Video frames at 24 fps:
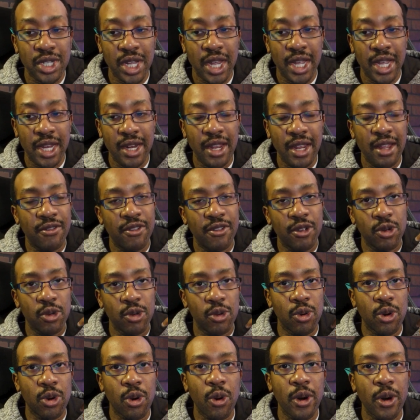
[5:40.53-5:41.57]
and if it
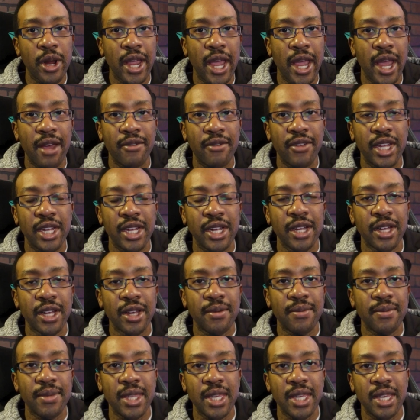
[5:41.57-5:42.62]
were already having
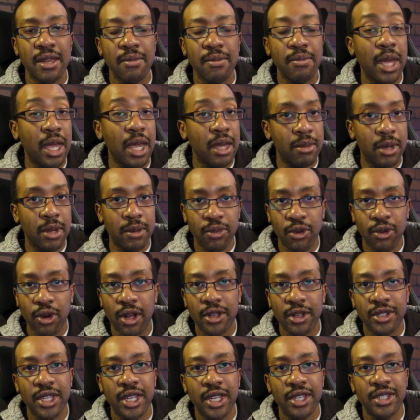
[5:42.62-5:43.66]
the payment
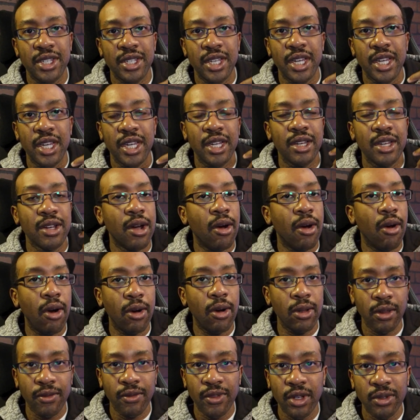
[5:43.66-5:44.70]
processing,
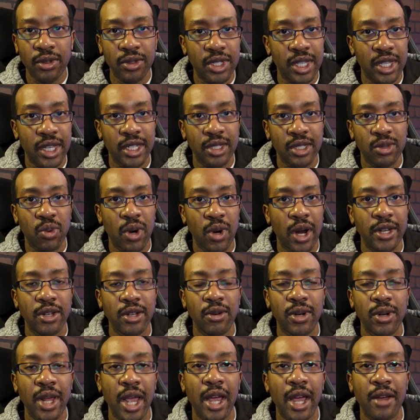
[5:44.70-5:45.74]
all of those things where I
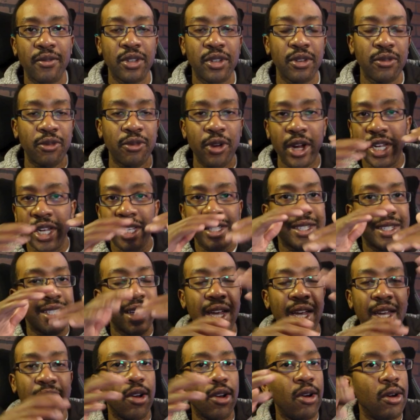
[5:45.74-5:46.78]
don't have to
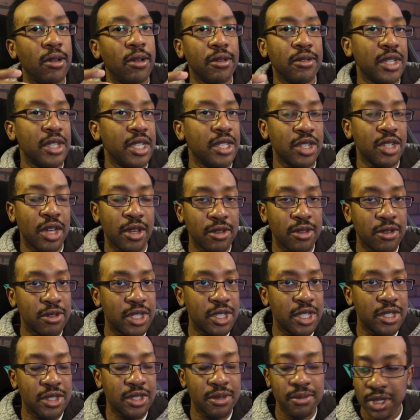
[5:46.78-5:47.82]
Frankenstein all of these other
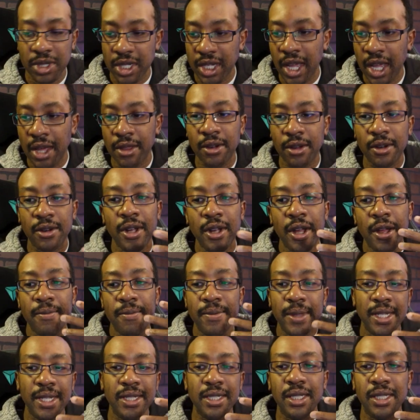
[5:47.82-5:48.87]
systems together,
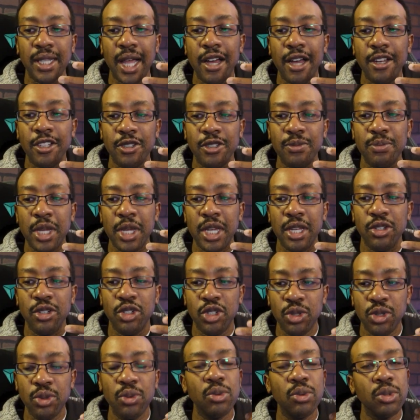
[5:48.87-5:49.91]
this allows me
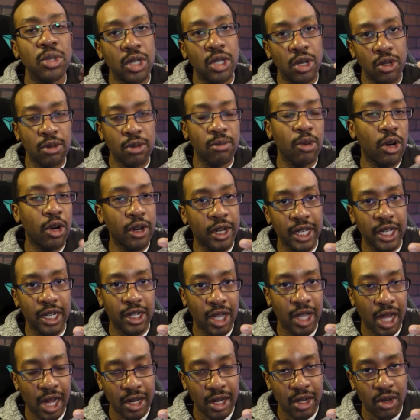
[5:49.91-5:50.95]
to go to market a
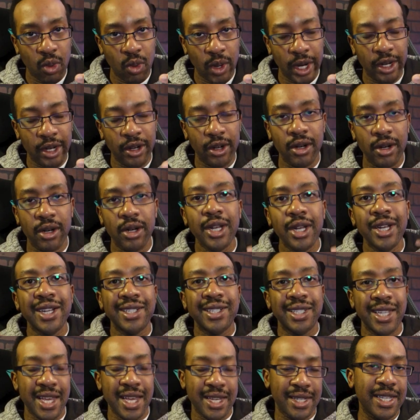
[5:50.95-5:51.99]
lot quicker,
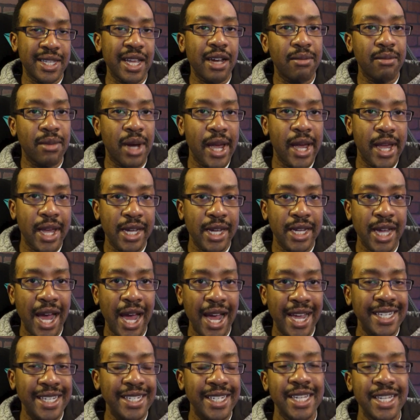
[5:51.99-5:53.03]
test out my
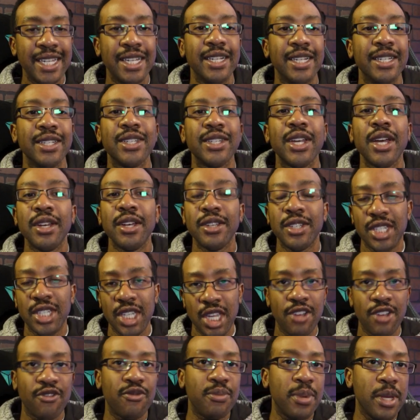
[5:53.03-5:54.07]
ideas, see
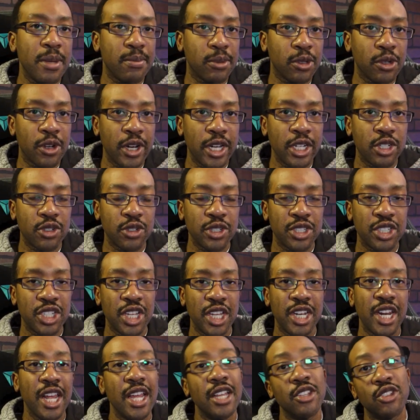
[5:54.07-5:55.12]
if people are
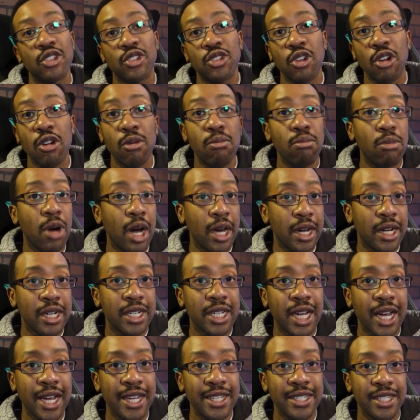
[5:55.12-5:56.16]
interested, and start
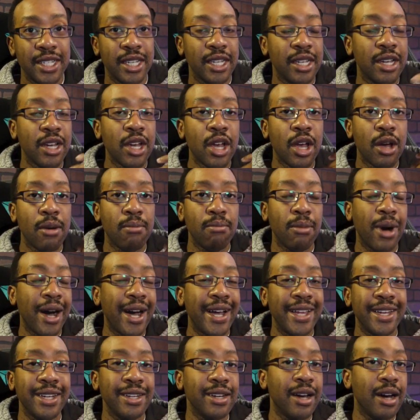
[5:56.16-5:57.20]
monetizing my
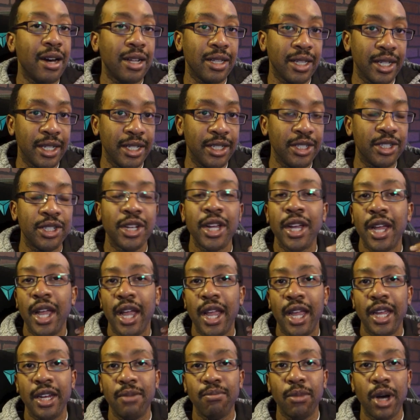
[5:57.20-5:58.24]
knowledge
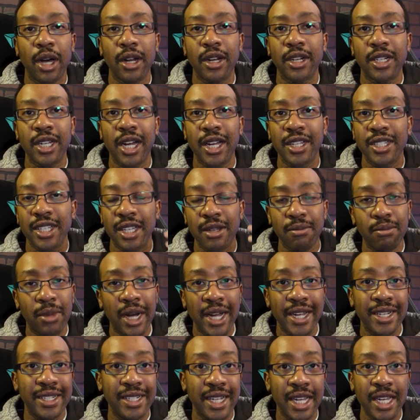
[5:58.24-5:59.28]
and monetizing my
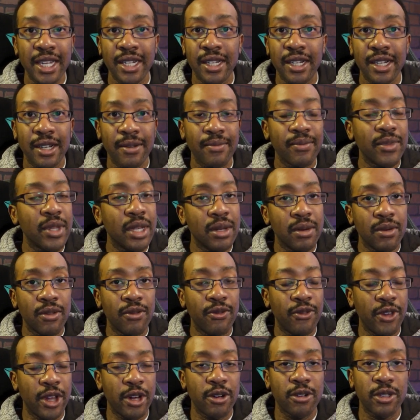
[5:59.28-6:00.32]
data
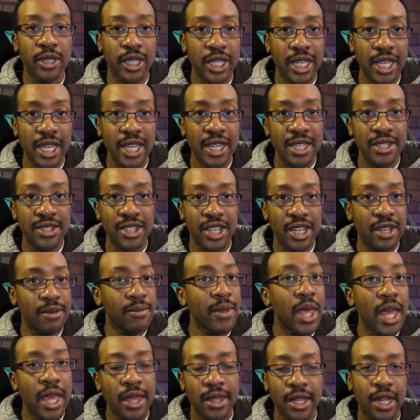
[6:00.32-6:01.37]
fairly easy.
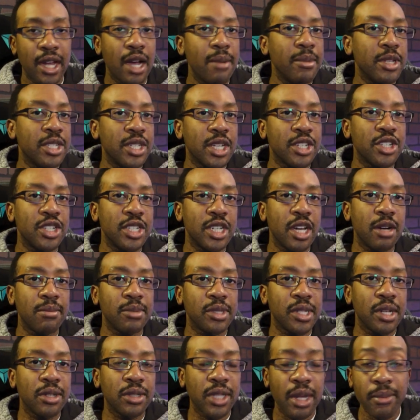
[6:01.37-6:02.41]
In the comment section down
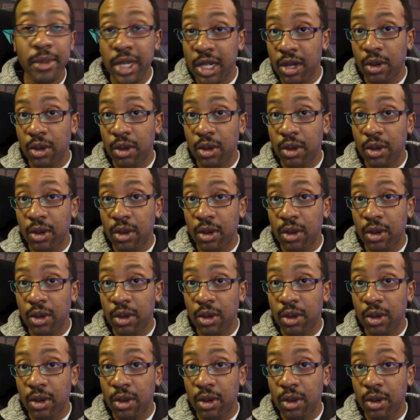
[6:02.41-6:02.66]
below, let me know